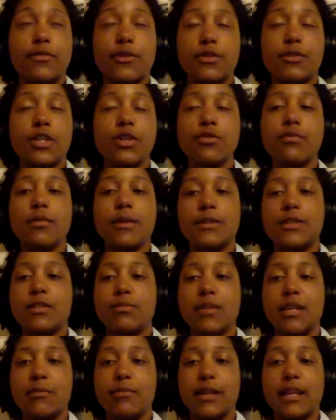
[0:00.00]
for 2
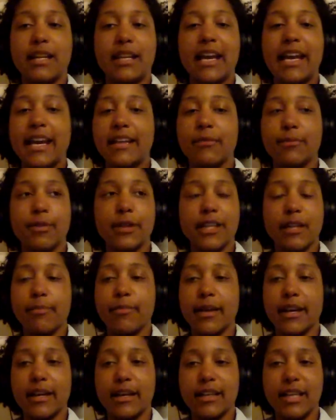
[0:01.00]
months maybe, and I had to bring it
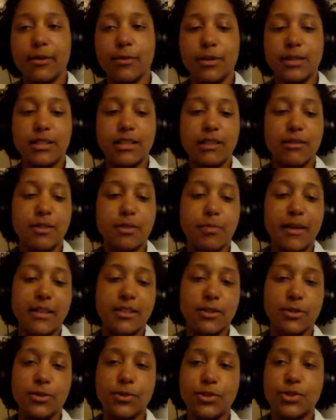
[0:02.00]
back. It was by
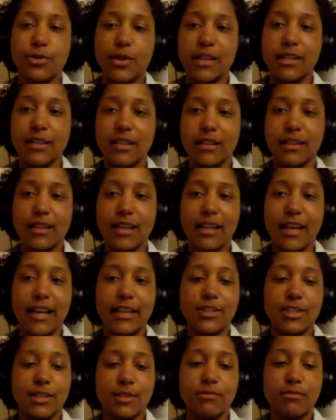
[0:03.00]
Duluth Trading, and
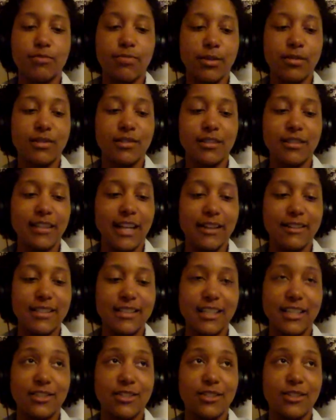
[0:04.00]
I
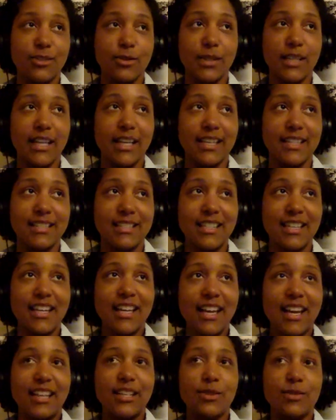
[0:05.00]
was like, you guys,
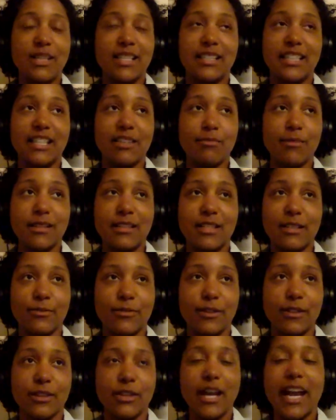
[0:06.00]
you need to give me a
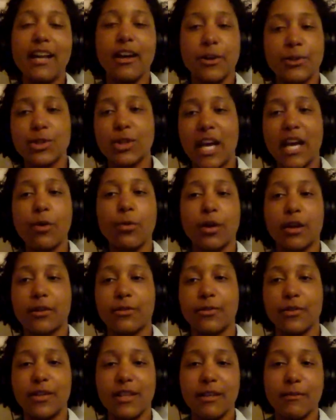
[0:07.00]
different. I work
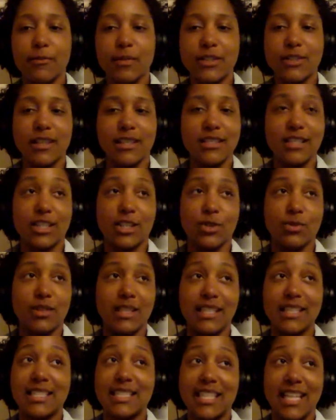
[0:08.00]
for them, and so I was like,
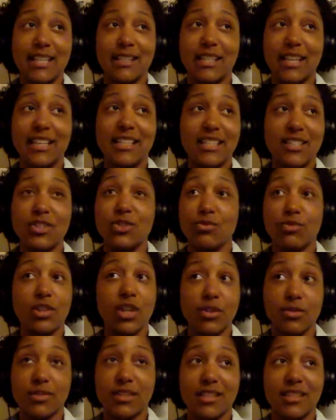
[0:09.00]
I need a new
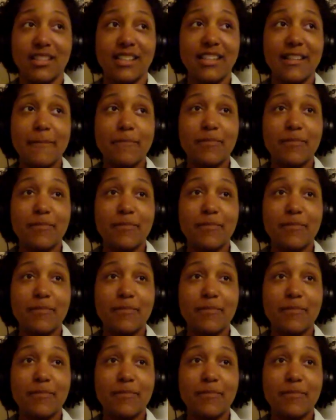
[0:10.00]
coat